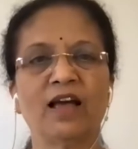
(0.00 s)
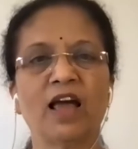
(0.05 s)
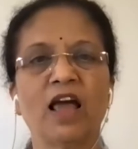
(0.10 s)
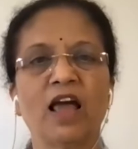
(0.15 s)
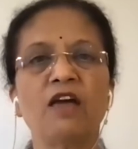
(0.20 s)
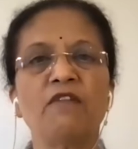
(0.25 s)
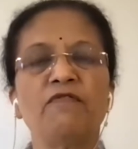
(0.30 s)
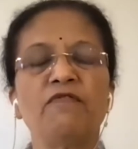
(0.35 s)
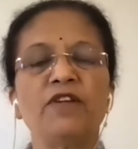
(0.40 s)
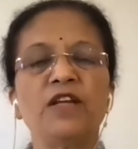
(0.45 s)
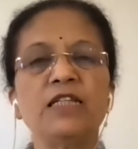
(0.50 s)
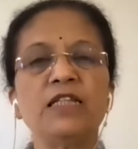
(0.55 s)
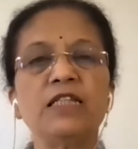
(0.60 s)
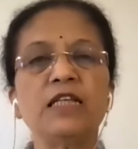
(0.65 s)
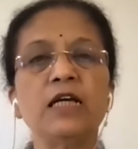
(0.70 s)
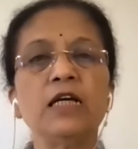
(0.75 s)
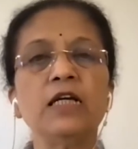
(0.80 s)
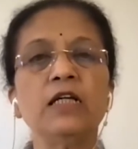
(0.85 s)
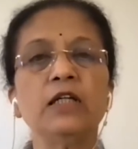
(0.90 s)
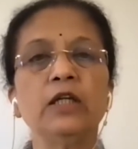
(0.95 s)
Every
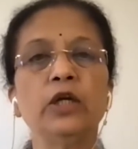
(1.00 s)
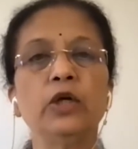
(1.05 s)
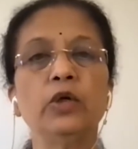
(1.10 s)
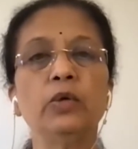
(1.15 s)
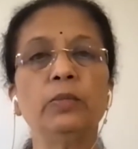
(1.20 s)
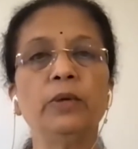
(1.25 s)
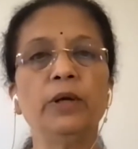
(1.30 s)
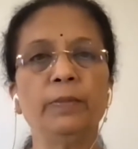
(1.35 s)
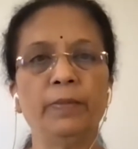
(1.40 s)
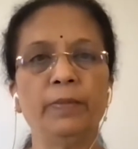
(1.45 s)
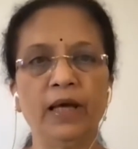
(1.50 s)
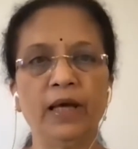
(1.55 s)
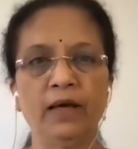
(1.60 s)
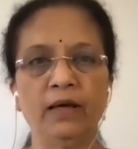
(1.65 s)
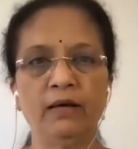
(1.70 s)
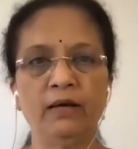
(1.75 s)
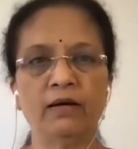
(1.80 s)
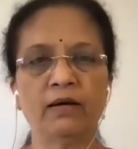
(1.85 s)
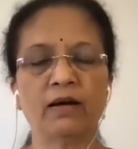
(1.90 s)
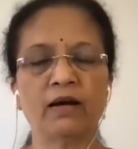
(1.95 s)
single human
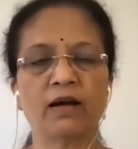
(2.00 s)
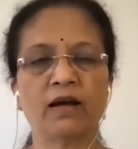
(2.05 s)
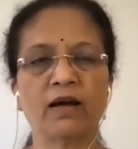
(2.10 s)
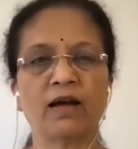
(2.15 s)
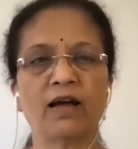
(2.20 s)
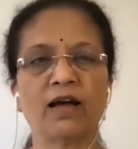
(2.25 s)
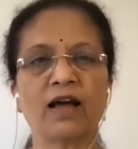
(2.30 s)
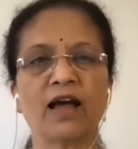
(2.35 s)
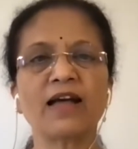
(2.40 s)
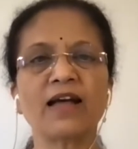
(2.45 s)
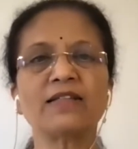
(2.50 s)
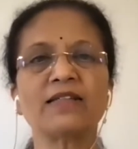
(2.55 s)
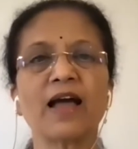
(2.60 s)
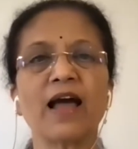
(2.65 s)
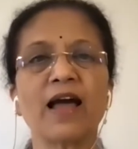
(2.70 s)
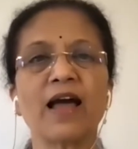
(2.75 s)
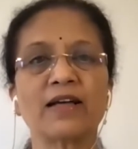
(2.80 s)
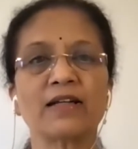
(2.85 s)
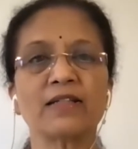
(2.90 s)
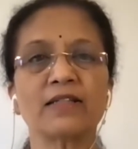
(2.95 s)
being has
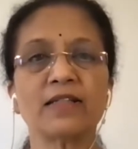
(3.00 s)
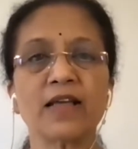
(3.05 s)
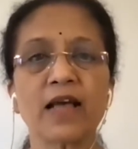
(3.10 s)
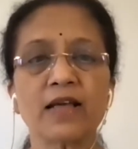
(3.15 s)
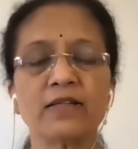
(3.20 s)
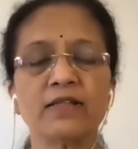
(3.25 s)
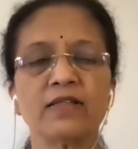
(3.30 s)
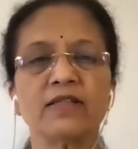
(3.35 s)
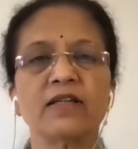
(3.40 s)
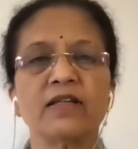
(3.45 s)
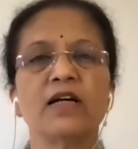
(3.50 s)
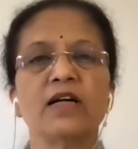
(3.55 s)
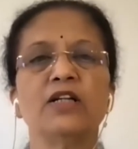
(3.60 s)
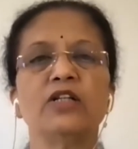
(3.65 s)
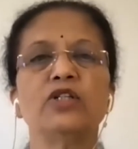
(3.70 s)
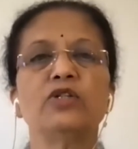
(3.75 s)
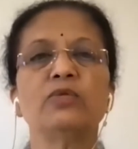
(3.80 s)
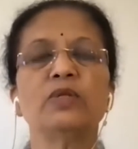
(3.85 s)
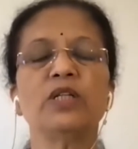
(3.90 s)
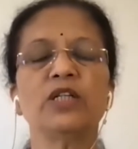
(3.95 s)
access
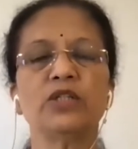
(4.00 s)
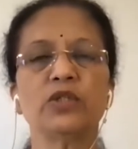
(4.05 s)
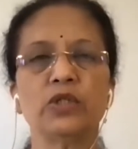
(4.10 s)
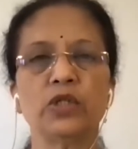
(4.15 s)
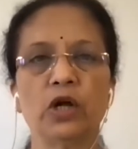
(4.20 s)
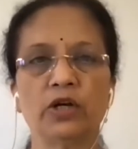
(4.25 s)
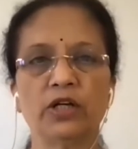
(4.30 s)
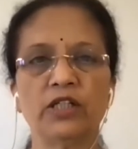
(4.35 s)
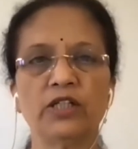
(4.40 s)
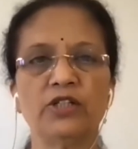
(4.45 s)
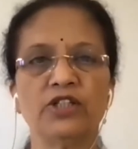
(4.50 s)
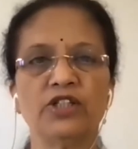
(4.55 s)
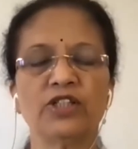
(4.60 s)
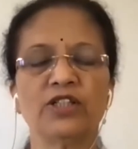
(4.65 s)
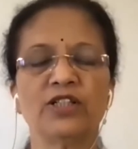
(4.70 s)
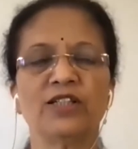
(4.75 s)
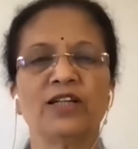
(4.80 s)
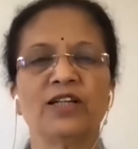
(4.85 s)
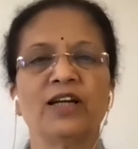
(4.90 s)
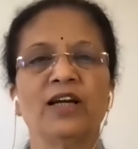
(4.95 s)
to this
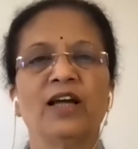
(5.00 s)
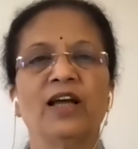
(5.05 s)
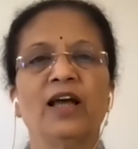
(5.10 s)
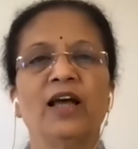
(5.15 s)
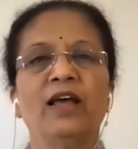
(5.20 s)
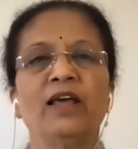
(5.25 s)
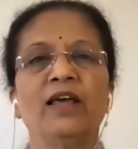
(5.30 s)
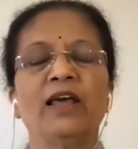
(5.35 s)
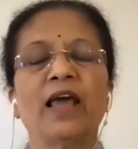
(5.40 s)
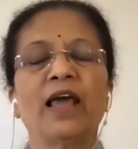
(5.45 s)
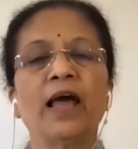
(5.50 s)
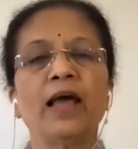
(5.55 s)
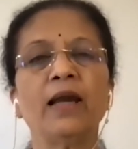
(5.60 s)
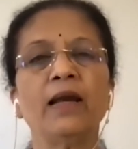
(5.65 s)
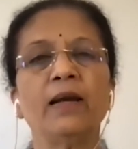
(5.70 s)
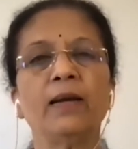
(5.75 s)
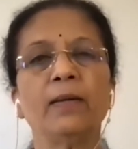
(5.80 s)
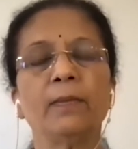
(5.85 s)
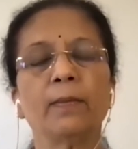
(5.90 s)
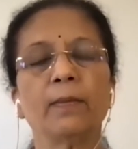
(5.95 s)
knowledge,
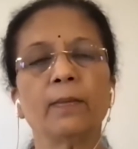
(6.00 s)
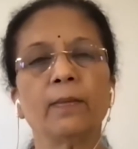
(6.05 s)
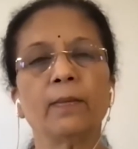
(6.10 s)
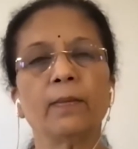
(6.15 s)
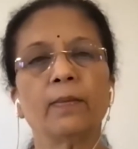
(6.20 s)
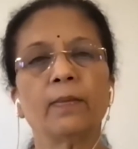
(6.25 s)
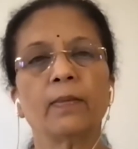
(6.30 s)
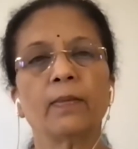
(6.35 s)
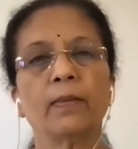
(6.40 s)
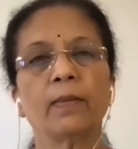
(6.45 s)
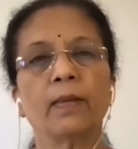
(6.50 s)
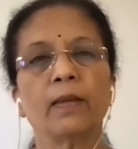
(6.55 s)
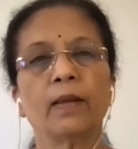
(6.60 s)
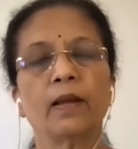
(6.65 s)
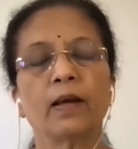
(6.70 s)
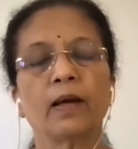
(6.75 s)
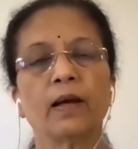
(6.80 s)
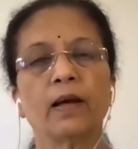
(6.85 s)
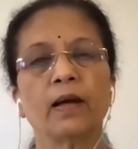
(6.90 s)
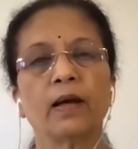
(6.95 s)
can
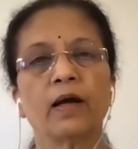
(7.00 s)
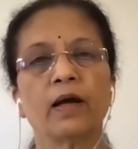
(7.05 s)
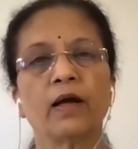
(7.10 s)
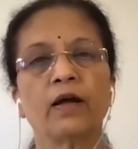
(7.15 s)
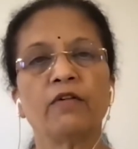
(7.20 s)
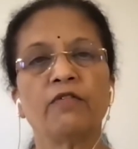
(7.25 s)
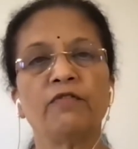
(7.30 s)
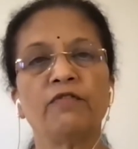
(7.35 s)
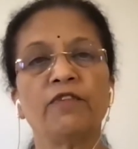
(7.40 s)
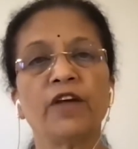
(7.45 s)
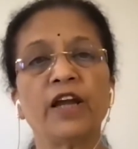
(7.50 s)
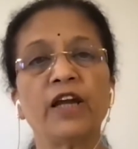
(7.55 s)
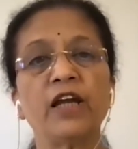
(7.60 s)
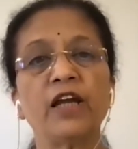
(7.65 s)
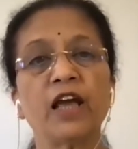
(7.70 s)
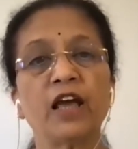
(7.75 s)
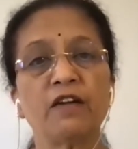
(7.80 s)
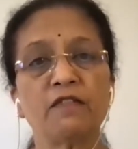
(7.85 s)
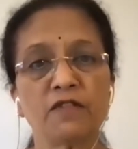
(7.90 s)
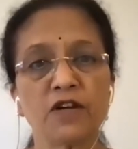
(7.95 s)

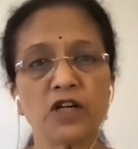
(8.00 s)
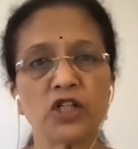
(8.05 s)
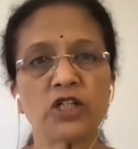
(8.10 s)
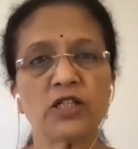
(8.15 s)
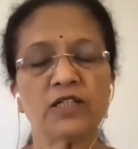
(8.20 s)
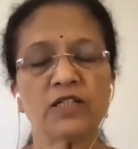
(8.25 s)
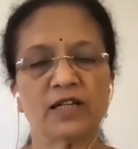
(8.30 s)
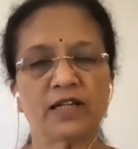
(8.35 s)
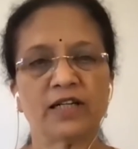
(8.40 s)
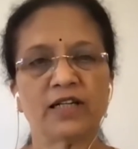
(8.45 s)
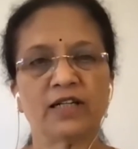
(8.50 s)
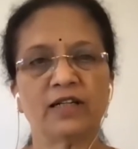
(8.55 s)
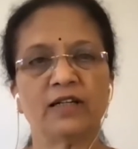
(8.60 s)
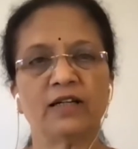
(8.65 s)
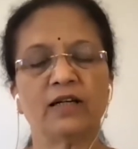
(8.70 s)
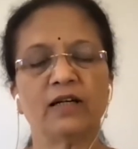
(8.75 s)
very efficiently